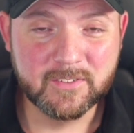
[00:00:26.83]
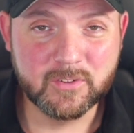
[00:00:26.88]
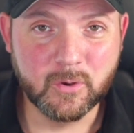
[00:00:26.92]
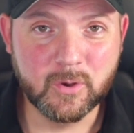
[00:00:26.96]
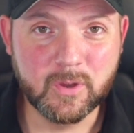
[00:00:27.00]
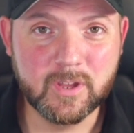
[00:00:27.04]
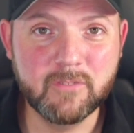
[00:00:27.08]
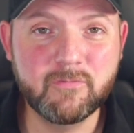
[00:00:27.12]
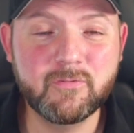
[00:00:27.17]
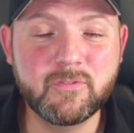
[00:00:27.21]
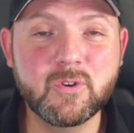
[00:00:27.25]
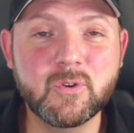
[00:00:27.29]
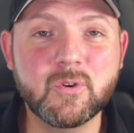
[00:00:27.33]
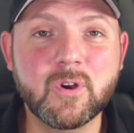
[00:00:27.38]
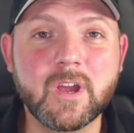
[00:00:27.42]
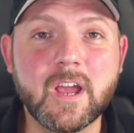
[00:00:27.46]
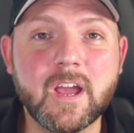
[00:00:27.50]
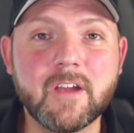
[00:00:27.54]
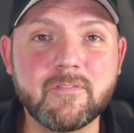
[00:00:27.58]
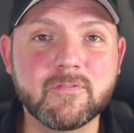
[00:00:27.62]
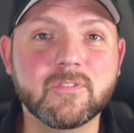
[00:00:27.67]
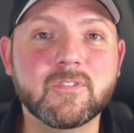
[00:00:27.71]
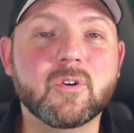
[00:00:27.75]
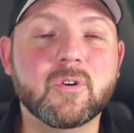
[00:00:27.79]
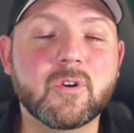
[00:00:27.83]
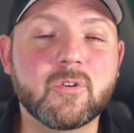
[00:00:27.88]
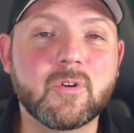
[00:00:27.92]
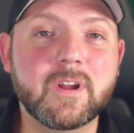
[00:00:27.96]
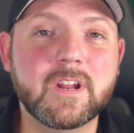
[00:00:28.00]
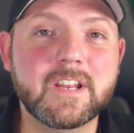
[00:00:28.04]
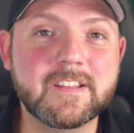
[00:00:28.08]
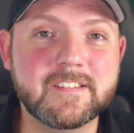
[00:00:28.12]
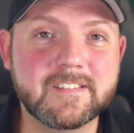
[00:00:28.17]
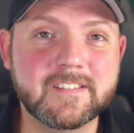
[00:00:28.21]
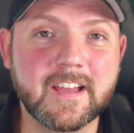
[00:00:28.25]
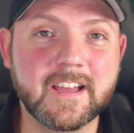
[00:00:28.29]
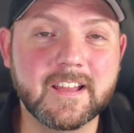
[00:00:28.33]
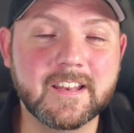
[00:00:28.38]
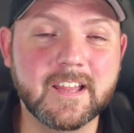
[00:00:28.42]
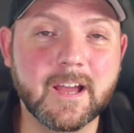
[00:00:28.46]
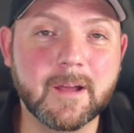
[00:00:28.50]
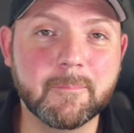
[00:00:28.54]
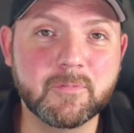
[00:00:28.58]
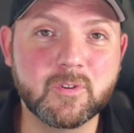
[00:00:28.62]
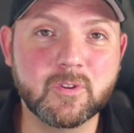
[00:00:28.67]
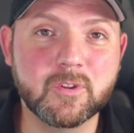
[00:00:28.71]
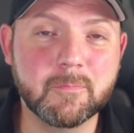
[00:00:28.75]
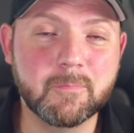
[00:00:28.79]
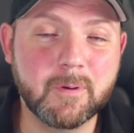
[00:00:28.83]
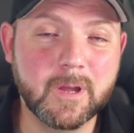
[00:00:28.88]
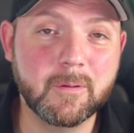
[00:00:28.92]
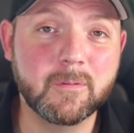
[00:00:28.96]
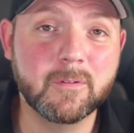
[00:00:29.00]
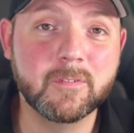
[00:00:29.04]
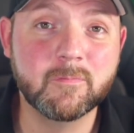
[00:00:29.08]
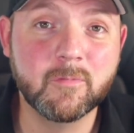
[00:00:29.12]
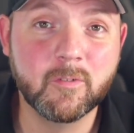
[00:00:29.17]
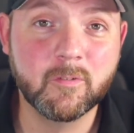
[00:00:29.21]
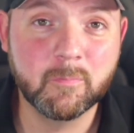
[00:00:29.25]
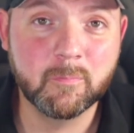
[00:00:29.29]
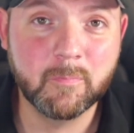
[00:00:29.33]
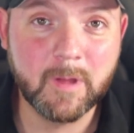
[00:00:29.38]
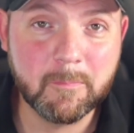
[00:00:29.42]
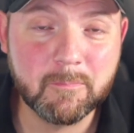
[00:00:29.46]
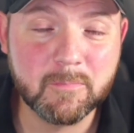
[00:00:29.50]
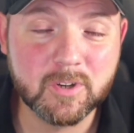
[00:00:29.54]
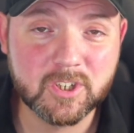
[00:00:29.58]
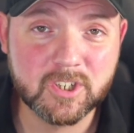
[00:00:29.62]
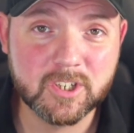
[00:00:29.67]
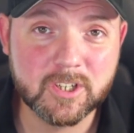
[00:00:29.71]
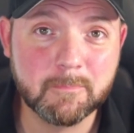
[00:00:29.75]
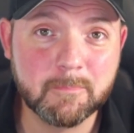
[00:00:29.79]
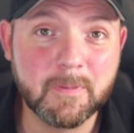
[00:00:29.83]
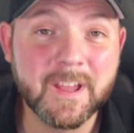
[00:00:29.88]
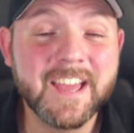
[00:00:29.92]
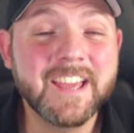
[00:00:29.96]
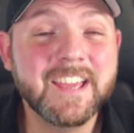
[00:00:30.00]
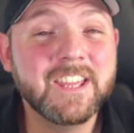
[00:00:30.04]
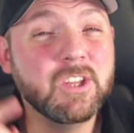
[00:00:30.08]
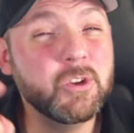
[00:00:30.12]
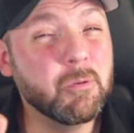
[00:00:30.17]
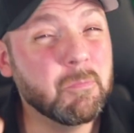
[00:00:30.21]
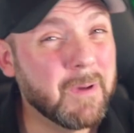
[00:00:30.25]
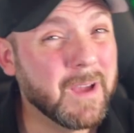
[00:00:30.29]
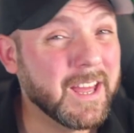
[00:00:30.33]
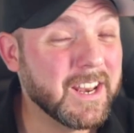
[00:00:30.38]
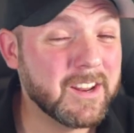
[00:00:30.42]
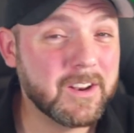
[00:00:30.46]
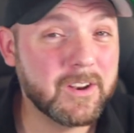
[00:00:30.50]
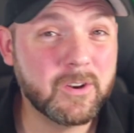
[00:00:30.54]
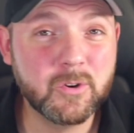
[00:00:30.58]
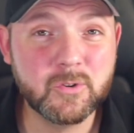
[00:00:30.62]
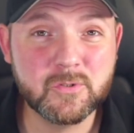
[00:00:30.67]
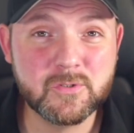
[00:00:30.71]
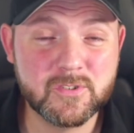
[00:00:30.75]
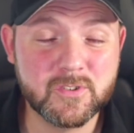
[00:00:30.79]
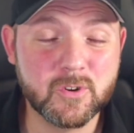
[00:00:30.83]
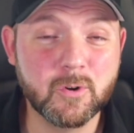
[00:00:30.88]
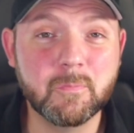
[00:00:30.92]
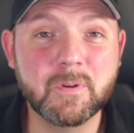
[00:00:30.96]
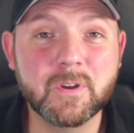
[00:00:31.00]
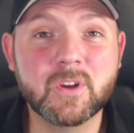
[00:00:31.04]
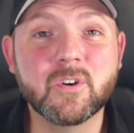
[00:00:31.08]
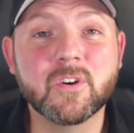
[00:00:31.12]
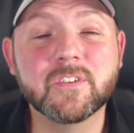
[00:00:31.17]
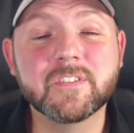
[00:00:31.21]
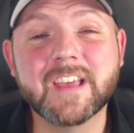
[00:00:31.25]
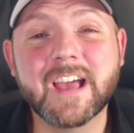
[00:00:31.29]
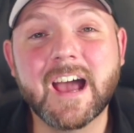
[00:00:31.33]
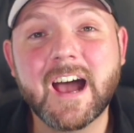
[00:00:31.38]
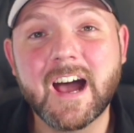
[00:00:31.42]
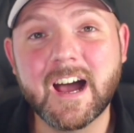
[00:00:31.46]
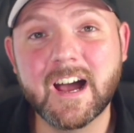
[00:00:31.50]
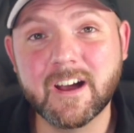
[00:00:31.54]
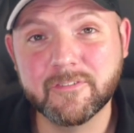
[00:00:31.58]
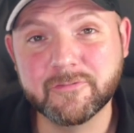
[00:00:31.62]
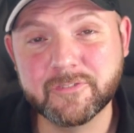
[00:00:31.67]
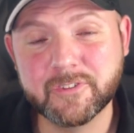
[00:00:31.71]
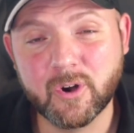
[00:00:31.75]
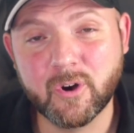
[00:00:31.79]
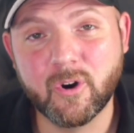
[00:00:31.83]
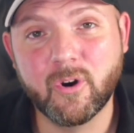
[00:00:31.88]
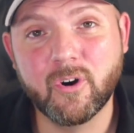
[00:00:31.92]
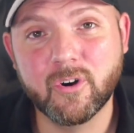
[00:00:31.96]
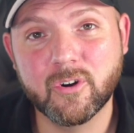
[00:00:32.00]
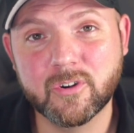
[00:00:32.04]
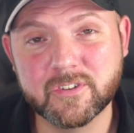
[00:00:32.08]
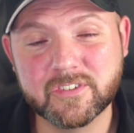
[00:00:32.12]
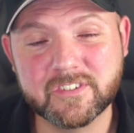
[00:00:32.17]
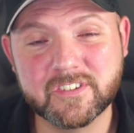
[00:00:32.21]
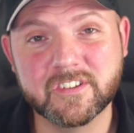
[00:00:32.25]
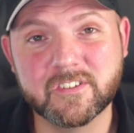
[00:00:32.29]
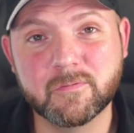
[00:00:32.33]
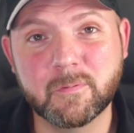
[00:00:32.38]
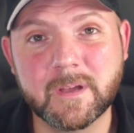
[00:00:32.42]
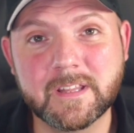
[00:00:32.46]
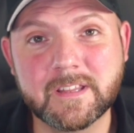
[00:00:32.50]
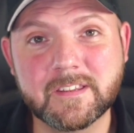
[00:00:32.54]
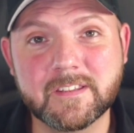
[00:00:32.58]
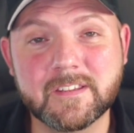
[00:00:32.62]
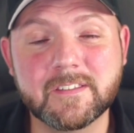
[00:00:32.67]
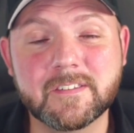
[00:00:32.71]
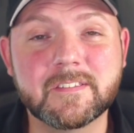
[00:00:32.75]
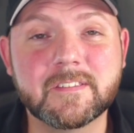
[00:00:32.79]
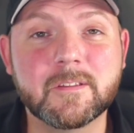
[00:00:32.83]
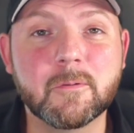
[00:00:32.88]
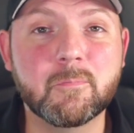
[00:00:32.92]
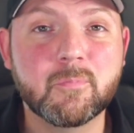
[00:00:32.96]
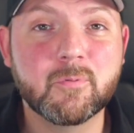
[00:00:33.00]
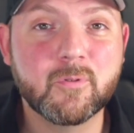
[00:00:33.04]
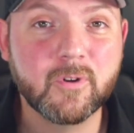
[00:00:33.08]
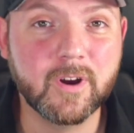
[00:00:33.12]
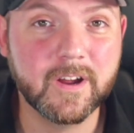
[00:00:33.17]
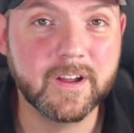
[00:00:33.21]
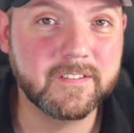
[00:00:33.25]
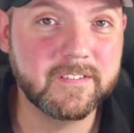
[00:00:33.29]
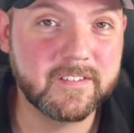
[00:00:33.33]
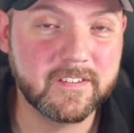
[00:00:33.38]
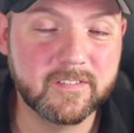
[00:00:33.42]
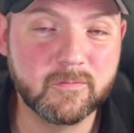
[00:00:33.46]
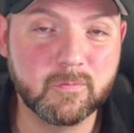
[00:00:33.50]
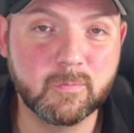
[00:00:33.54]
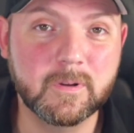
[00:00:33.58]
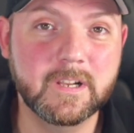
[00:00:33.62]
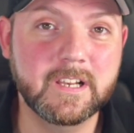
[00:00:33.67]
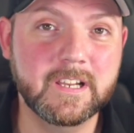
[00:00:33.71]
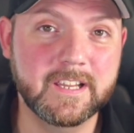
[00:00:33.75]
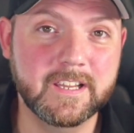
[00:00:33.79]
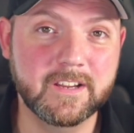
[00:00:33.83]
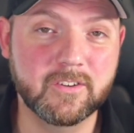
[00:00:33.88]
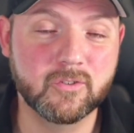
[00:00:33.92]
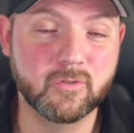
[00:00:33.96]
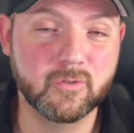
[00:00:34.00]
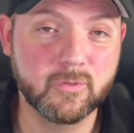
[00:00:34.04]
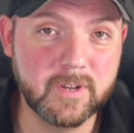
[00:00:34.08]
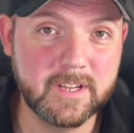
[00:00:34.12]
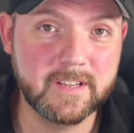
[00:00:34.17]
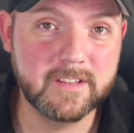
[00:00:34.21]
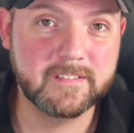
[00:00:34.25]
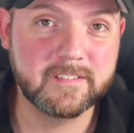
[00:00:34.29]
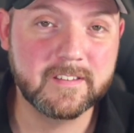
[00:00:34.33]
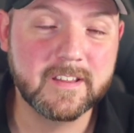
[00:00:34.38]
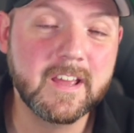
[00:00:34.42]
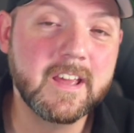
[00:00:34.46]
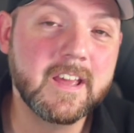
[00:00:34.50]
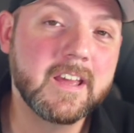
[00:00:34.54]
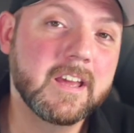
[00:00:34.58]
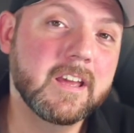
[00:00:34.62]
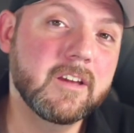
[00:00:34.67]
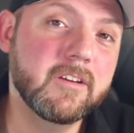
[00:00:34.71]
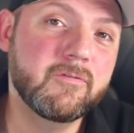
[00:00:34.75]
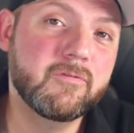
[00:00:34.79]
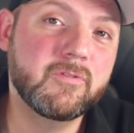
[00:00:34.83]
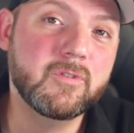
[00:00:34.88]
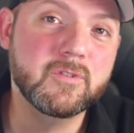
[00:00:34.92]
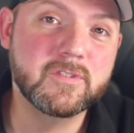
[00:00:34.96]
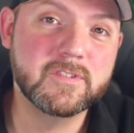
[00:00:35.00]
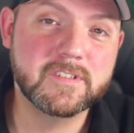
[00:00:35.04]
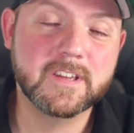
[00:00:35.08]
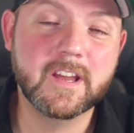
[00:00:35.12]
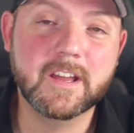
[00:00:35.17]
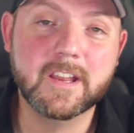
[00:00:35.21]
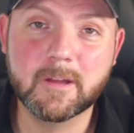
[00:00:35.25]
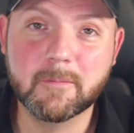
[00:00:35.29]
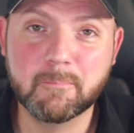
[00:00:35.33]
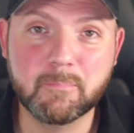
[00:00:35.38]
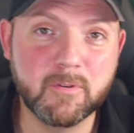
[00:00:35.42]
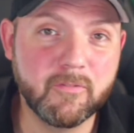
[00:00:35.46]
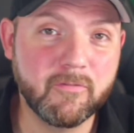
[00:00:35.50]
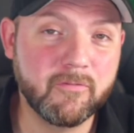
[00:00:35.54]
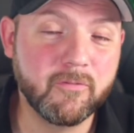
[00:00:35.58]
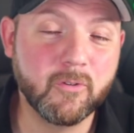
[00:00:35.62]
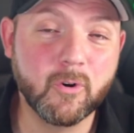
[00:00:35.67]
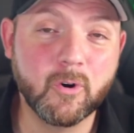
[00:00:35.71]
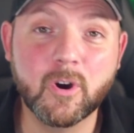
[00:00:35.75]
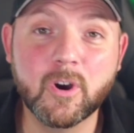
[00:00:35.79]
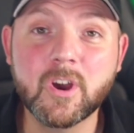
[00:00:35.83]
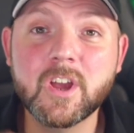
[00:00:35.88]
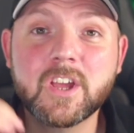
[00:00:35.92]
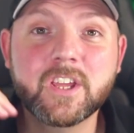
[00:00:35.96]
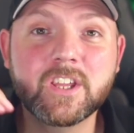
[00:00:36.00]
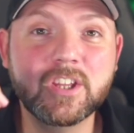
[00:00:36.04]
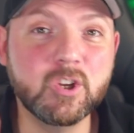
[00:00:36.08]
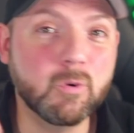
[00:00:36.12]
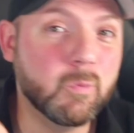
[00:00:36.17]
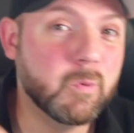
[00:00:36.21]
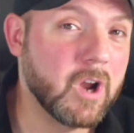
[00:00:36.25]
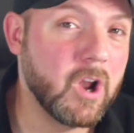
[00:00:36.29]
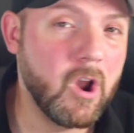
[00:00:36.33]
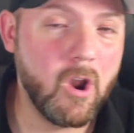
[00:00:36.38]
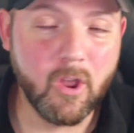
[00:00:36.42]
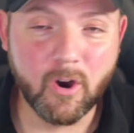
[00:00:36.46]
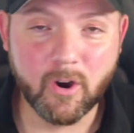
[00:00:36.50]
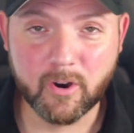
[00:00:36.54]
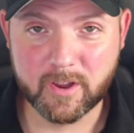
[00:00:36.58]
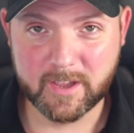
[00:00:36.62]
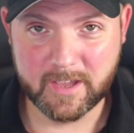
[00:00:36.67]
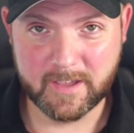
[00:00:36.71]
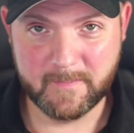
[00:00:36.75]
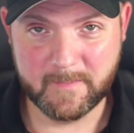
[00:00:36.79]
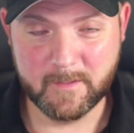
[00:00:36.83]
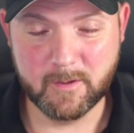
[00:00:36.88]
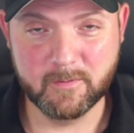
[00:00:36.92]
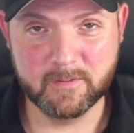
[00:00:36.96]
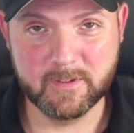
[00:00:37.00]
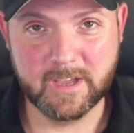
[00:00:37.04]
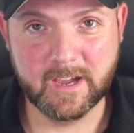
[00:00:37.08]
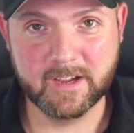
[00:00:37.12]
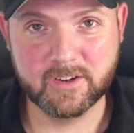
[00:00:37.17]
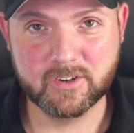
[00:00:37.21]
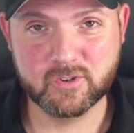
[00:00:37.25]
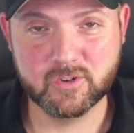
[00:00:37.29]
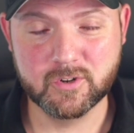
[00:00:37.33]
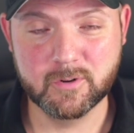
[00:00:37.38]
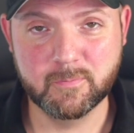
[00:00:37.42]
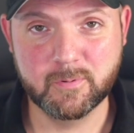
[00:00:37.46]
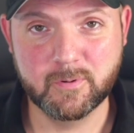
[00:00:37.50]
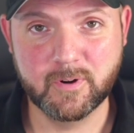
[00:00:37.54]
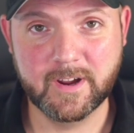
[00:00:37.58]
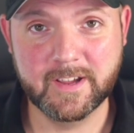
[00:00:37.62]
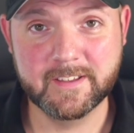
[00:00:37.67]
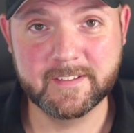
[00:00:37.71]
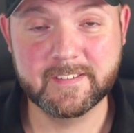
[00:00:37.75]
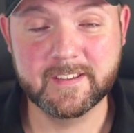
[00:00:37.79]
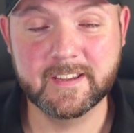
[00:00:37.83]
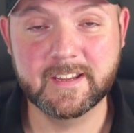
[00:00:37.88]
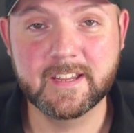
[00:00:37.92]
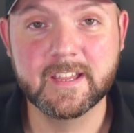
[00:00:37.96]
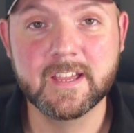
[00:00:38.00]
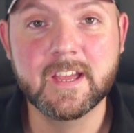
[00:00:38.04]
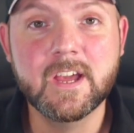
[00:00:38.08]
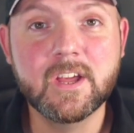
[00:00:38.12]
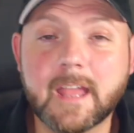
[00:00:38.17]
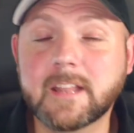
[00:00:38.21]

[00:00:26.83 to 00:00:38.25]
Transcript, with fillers: So if you haven't already signed up to the Paperless Movement membership, you better do so because after August the 20th, the prices will increase. If you sign up before, you will lock in the actual pricing.